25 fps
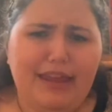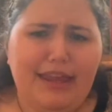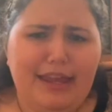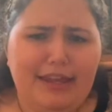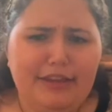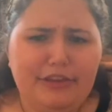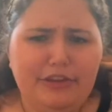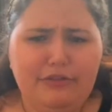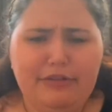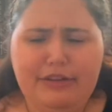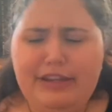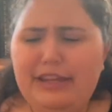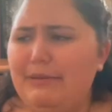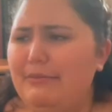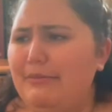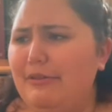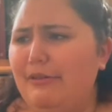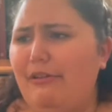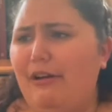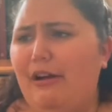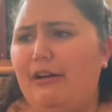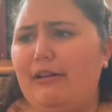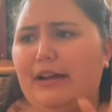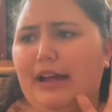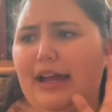Don't get me
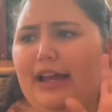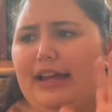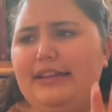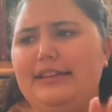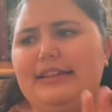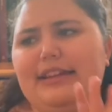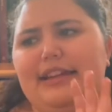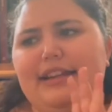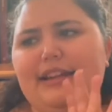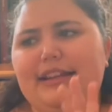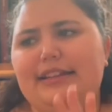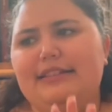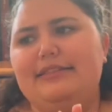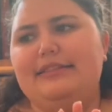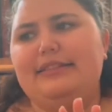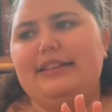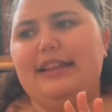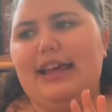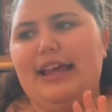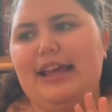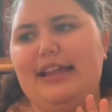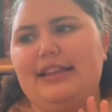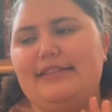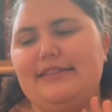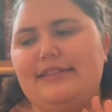wrong, I get it
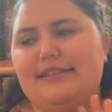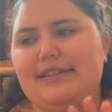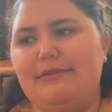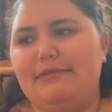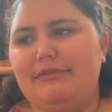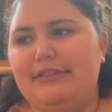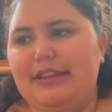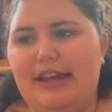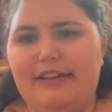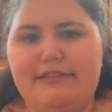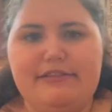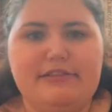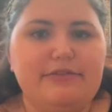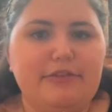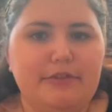that sometimes